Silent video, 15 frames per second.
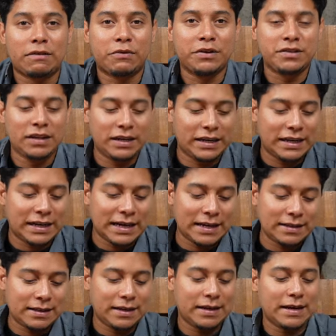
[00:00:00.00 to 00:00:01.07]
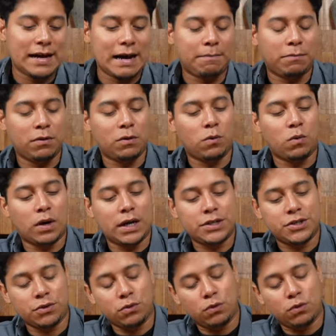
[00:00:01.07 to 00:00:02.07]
I recently got the Apple Watch